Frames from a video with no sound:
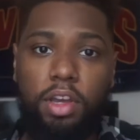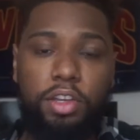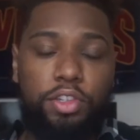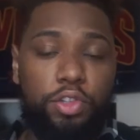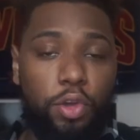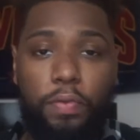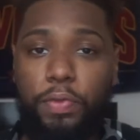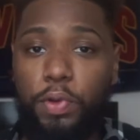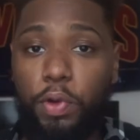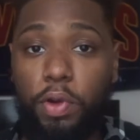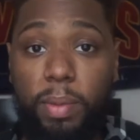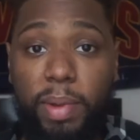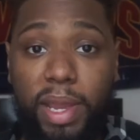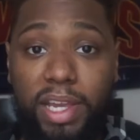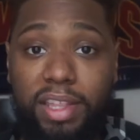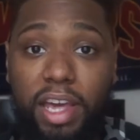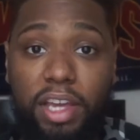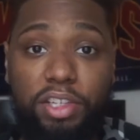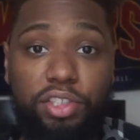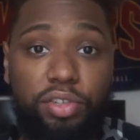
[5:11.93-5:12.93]
So if you want to
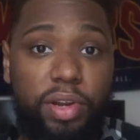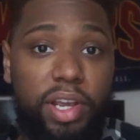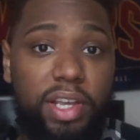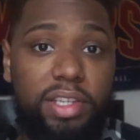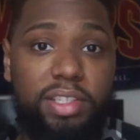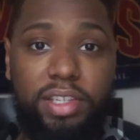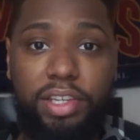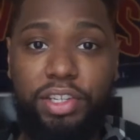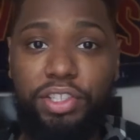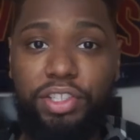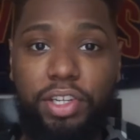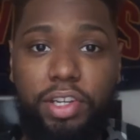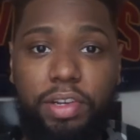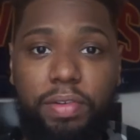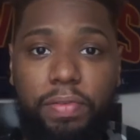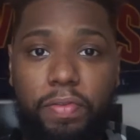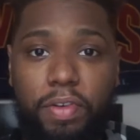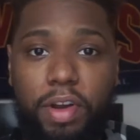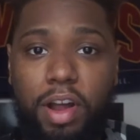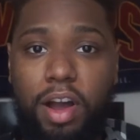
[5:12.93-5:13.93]
make that
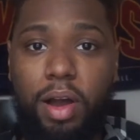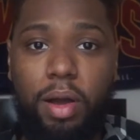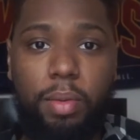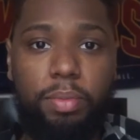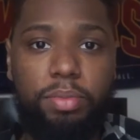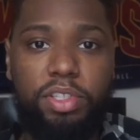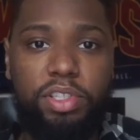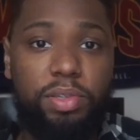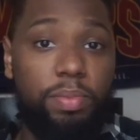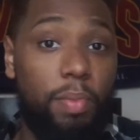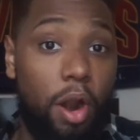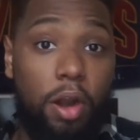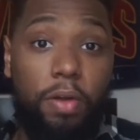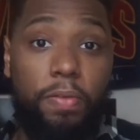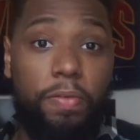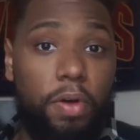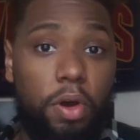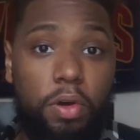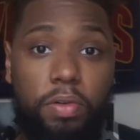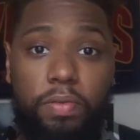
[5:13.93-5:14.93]
transition from
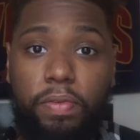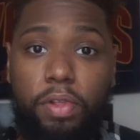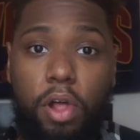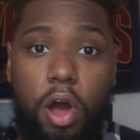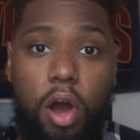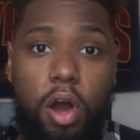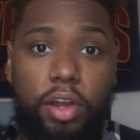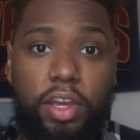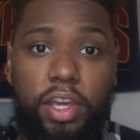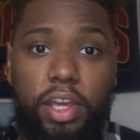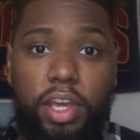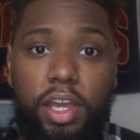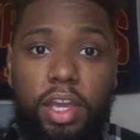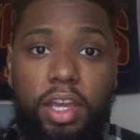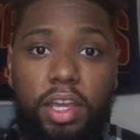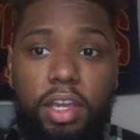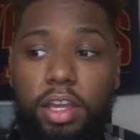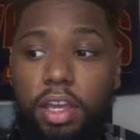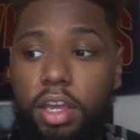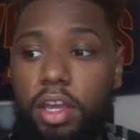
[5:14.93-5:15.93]
smartphone
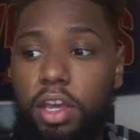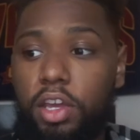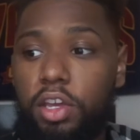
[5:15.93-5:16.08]
vlogging